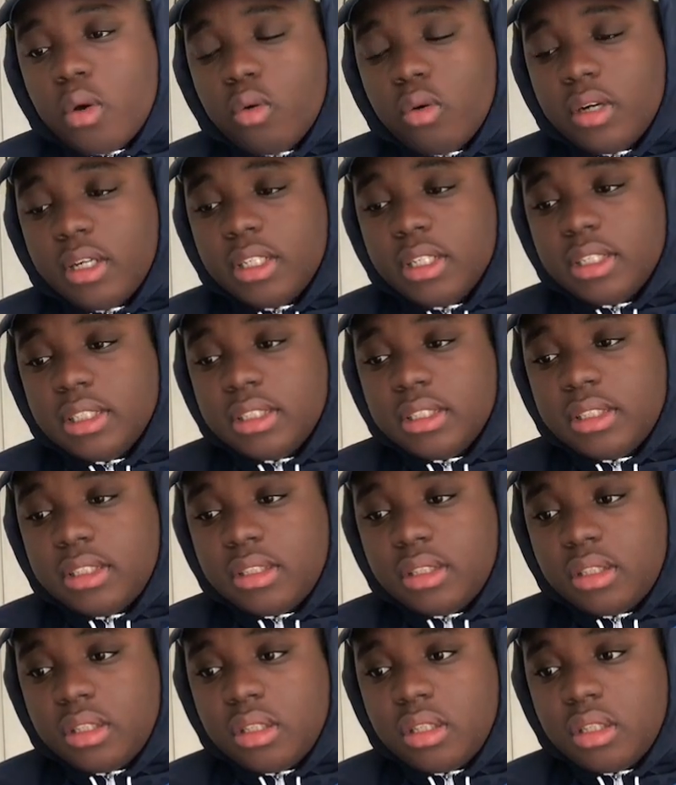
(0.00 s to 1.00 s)

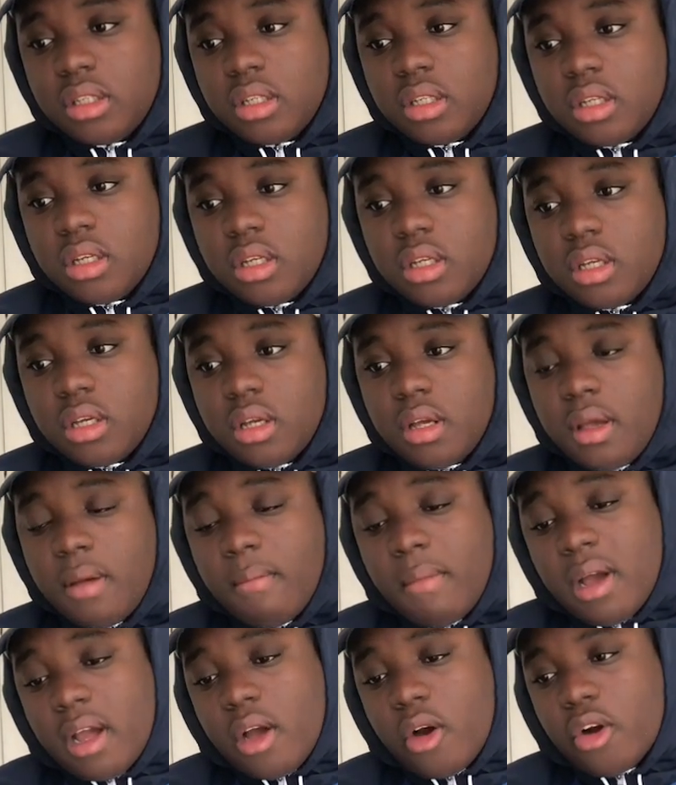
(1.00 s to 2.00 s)
was
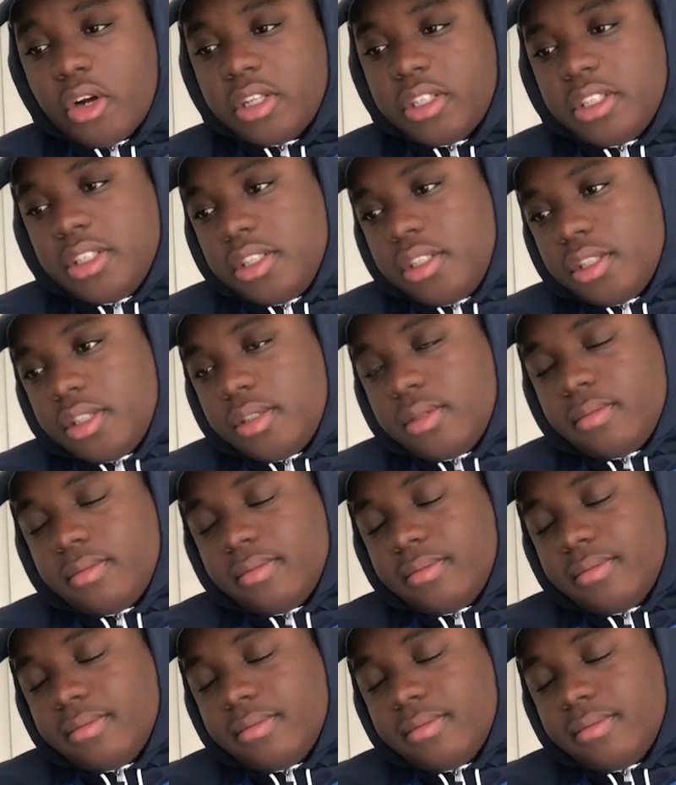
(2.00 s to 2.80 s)
my art teacher.